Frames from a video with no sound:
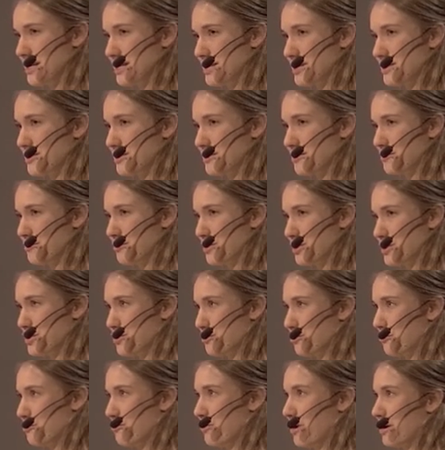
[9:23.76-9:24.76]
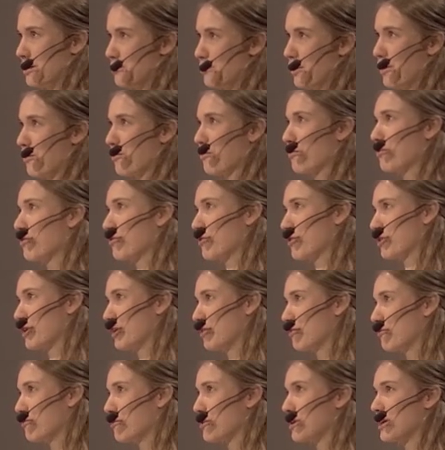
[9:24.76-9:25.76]
in it, which weighed about
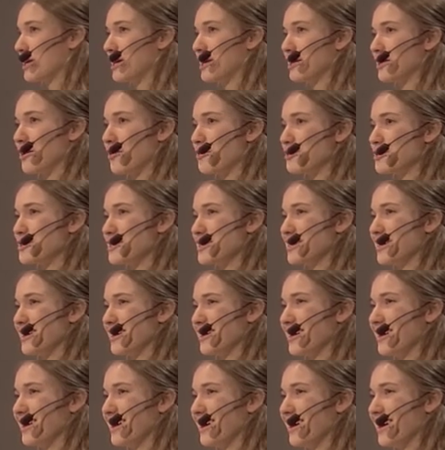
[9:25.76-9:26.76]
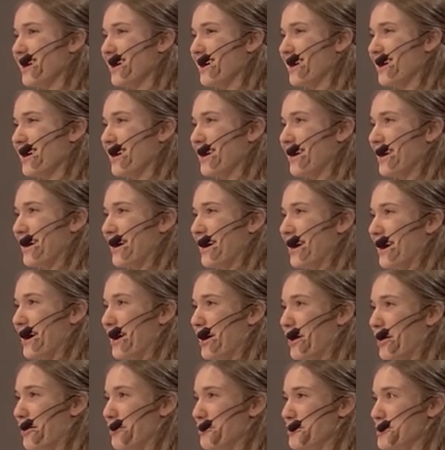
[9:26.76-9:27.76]
30-40 kilos.
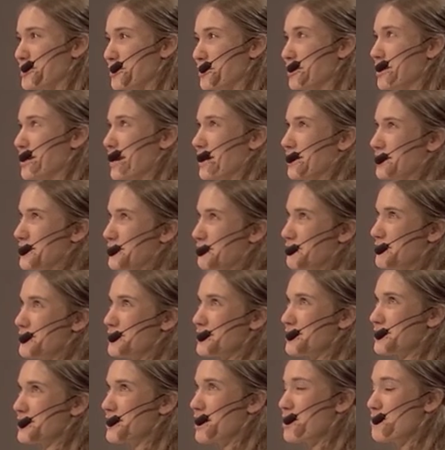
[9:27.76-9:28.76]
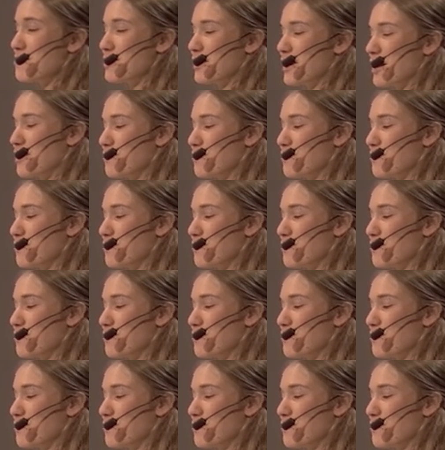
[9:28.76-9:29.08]
So in the end, it was the same